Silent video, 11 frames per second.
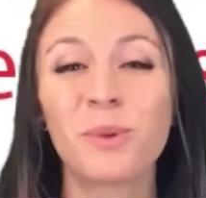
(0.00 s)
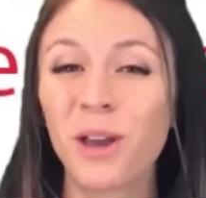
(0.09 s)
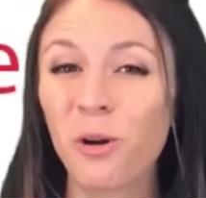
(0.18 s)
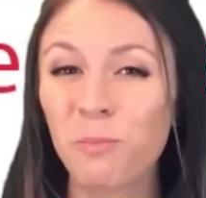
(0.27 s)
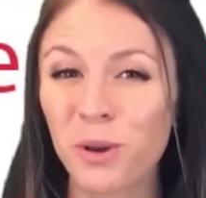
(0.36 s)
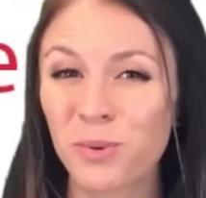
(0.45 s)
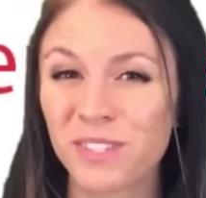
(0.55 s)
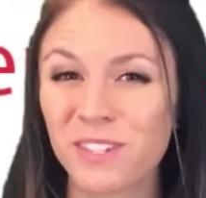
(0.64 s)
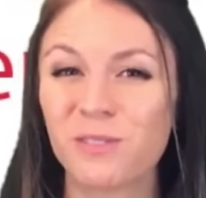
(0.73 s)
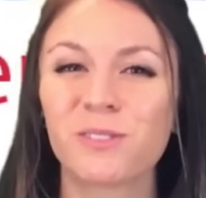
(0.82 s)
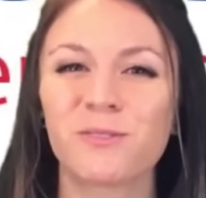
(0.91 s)
We hope it
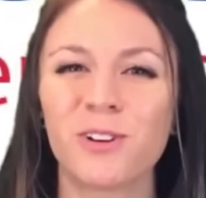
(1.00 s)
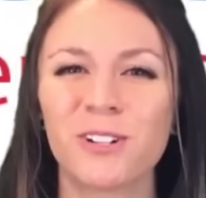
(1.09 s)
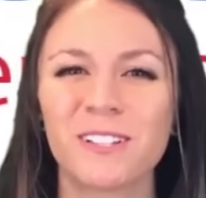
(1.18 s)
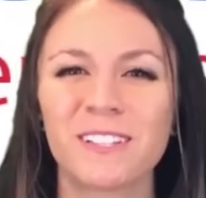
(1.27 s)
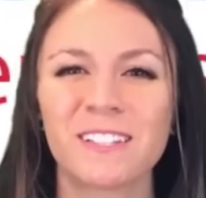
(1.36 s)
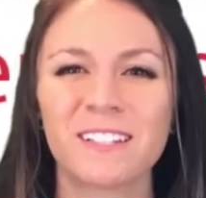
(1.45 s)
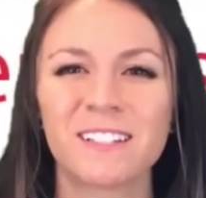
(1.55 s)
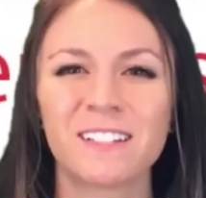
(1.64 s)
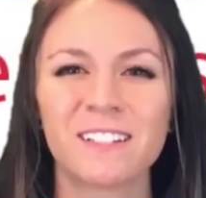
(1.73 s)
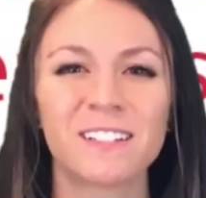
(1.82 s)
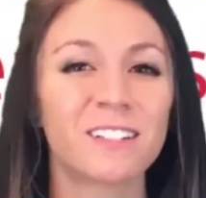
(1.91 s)
was useful.
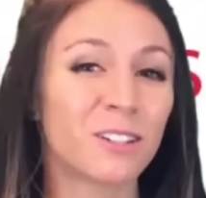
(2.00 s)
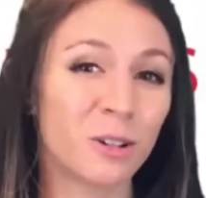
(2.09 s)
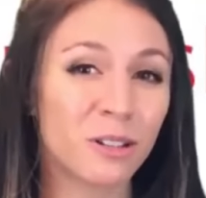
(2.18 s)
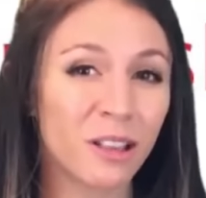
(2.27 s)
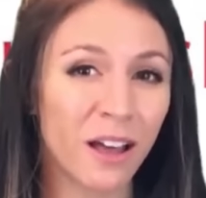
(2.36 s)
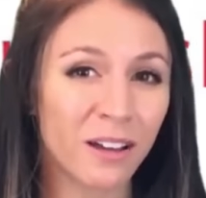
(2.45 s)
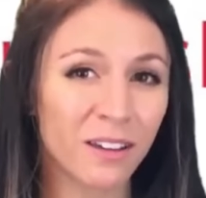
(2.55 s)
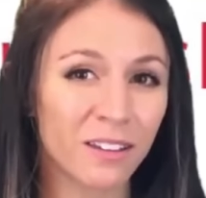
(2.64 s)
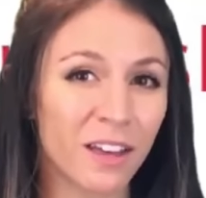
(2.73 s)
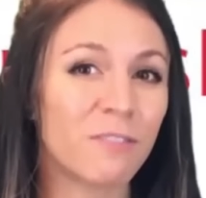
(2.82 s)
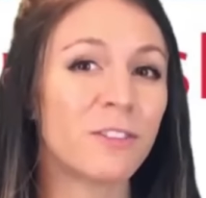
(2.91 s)
Good
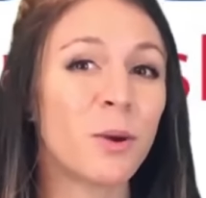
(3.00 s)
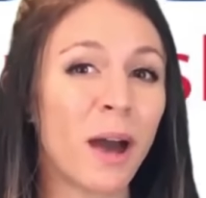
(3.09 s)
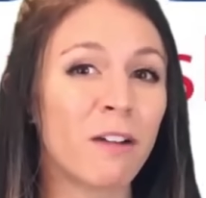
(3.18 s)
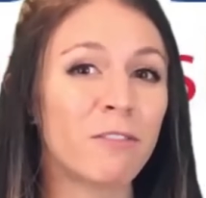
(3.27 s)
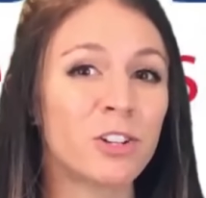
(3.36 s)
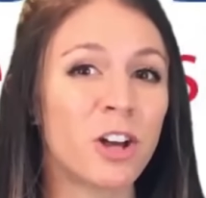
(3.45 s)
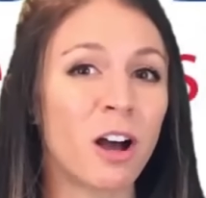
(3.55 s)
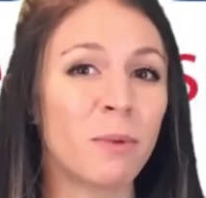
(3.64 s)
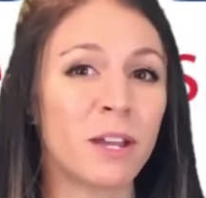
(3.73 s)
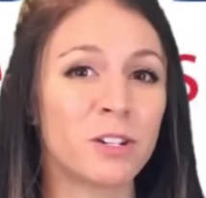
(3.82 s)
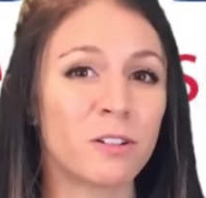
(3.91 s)
luck if you have a
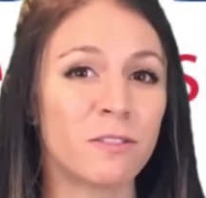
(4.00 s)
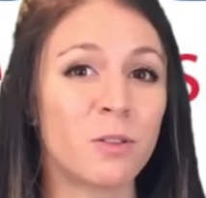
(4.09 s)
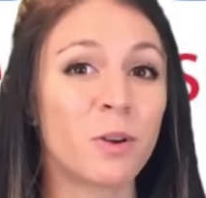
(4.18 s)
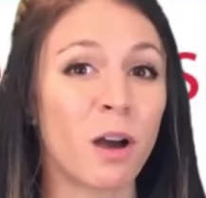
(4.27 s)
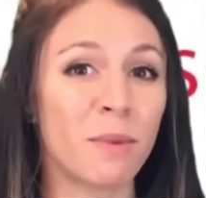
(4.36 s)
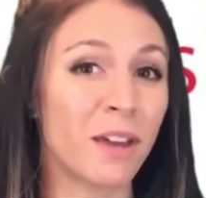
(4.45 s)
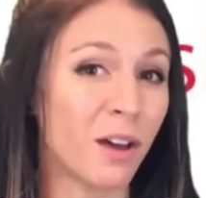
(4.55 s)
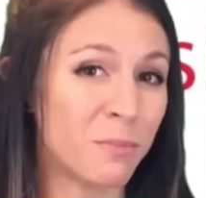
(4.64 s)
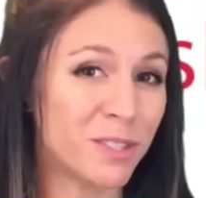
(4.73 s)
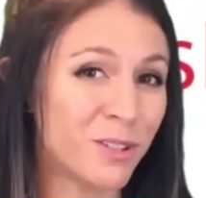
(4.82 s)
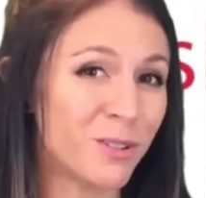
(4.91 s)
job interview coming
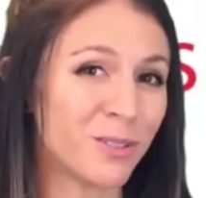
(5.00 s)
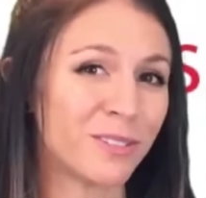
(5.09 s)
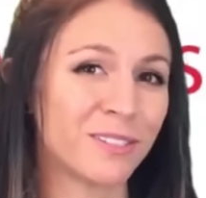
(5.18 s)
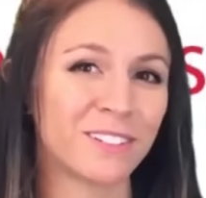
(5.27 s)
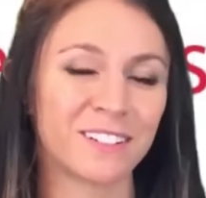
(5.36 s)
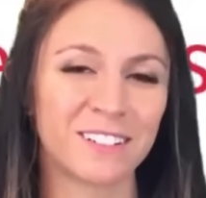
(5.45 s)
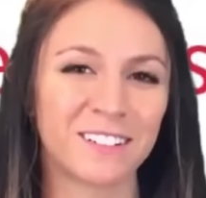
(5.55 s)
up soon.